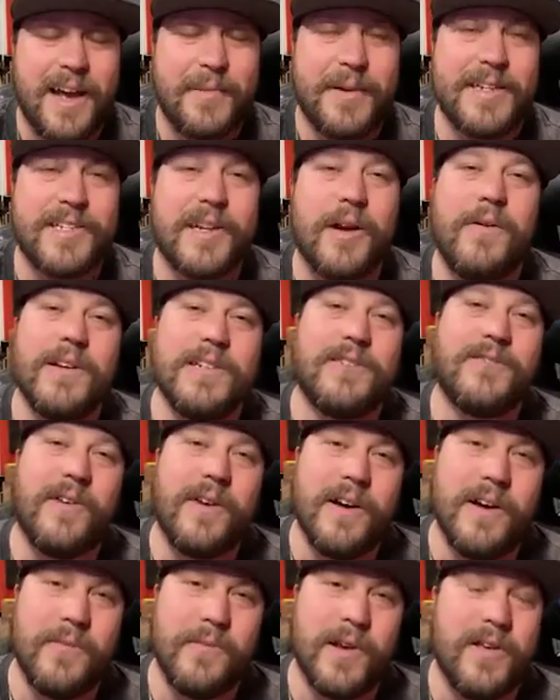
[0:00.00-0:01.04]
I mean, it's always
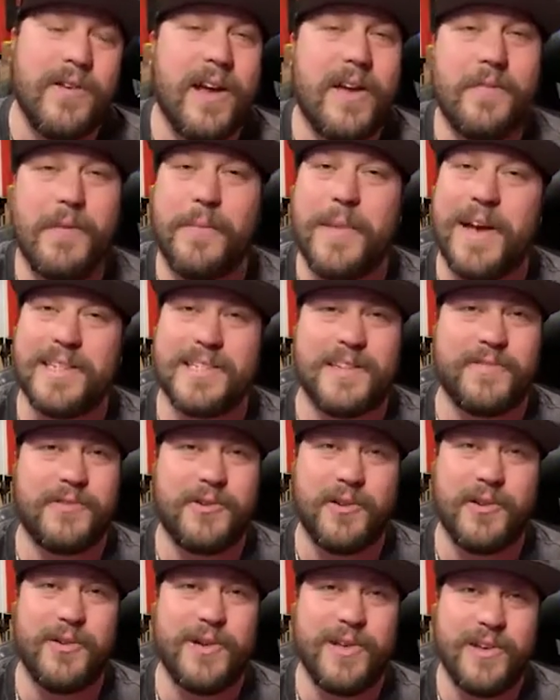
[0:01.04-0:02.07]
fun when you have a massive
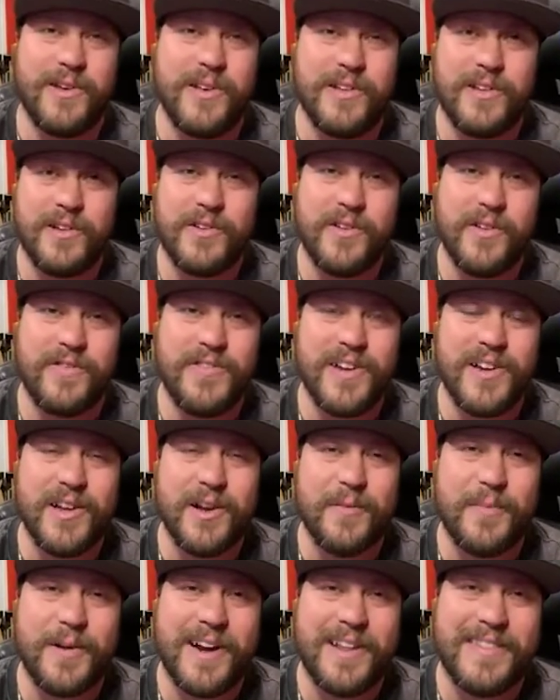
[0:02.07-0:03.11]
crew and you get to do a
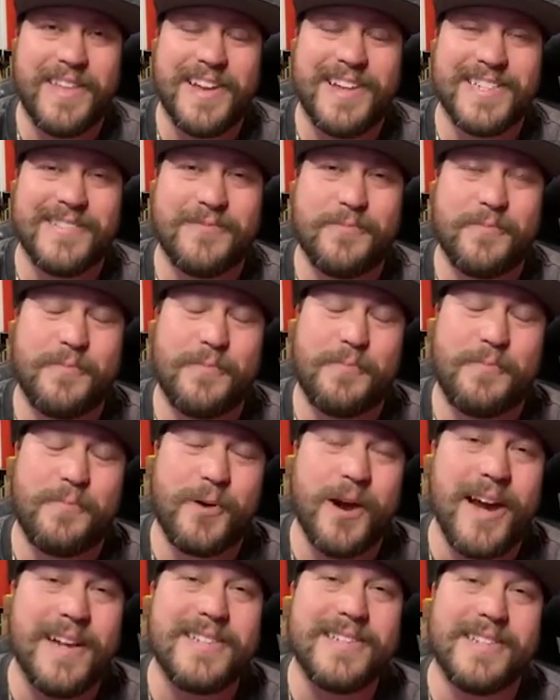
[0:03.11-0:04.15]
video, but I think it's
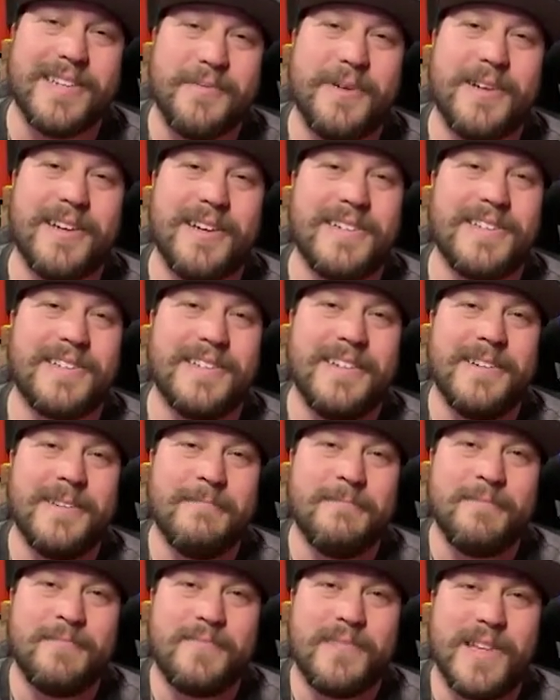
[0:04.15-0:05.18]
practically because,
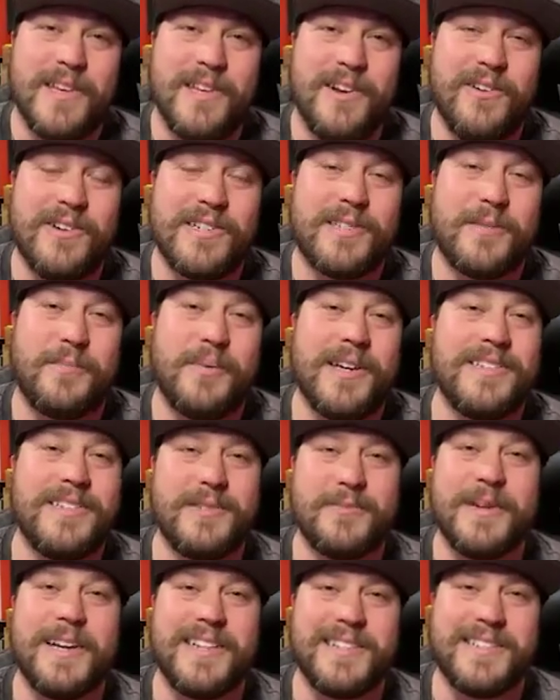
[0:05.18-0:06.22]
you know, it's the
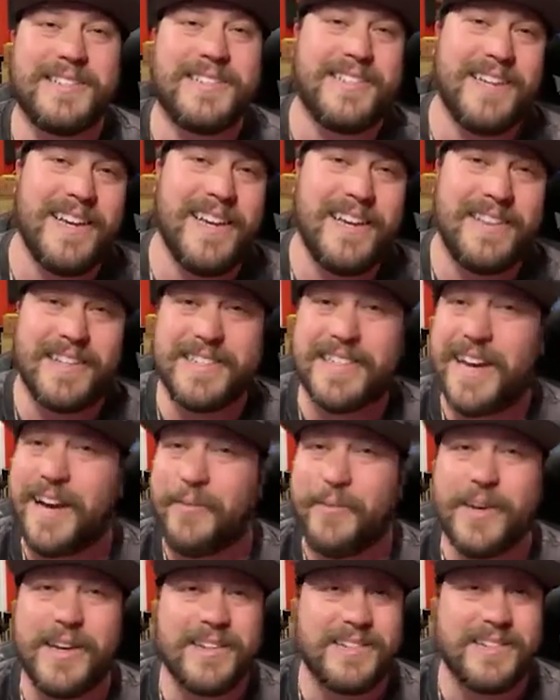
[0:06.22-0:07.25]
places we got to see and the
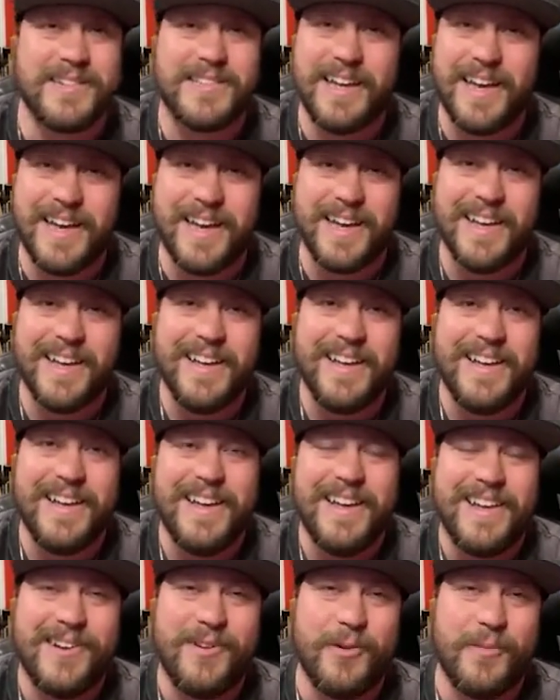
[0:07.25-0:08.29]
time we got to take.
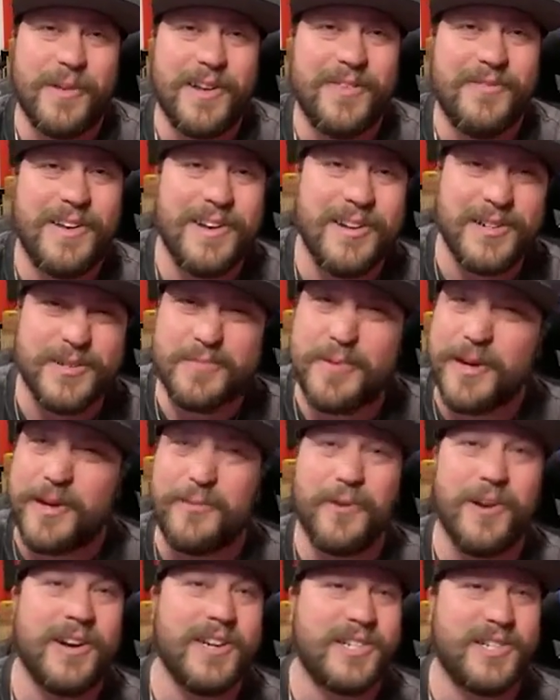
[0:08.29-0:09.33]
Normally a video is pretty
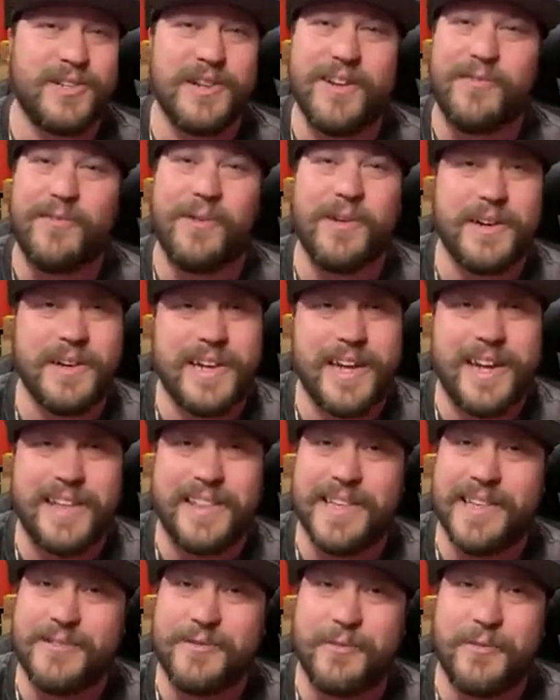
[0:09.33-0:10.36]
rushed. You have one day.
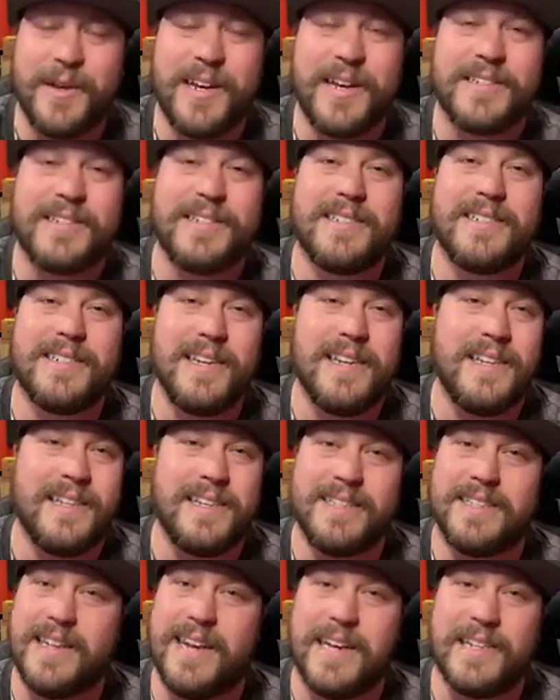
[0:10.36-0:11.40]
This one, we got to see
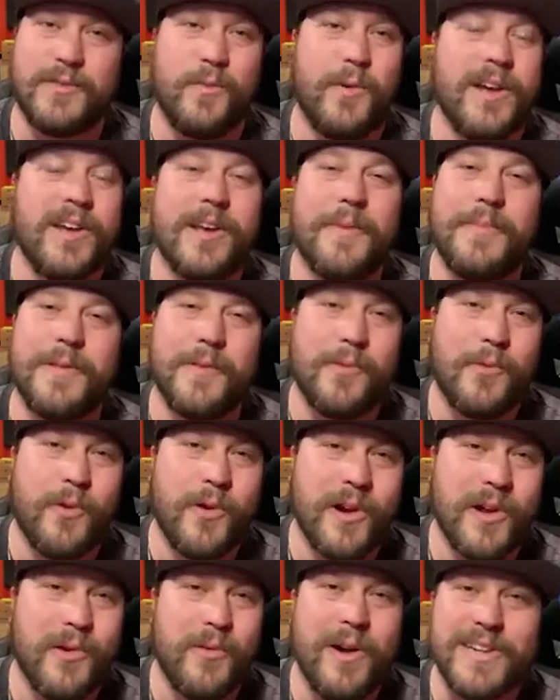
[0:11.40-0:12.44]
these things, wake up in the
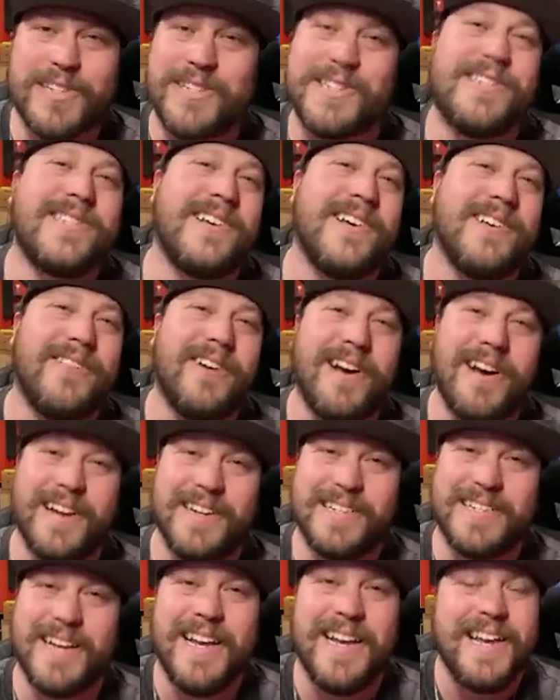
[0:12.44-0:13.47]
morning, watch the
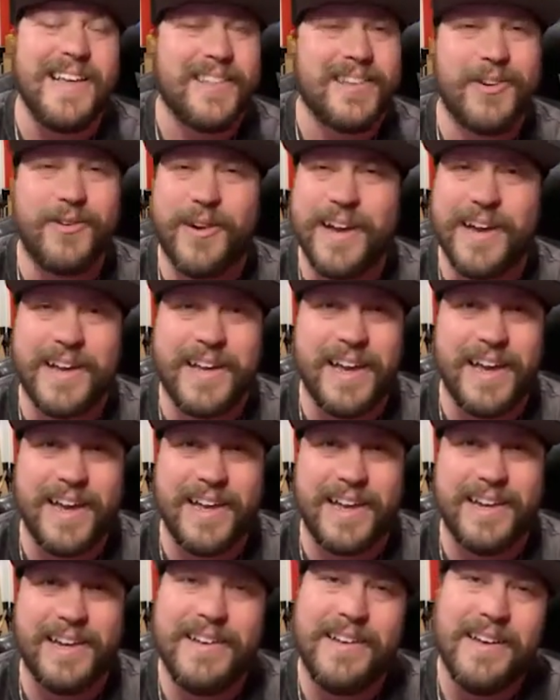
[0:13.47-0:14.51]
sunrise, Grand
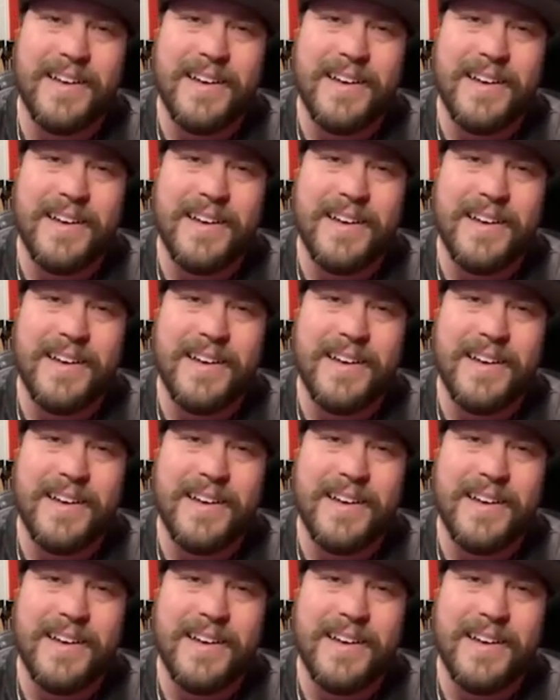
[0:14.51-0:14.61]
Canyon,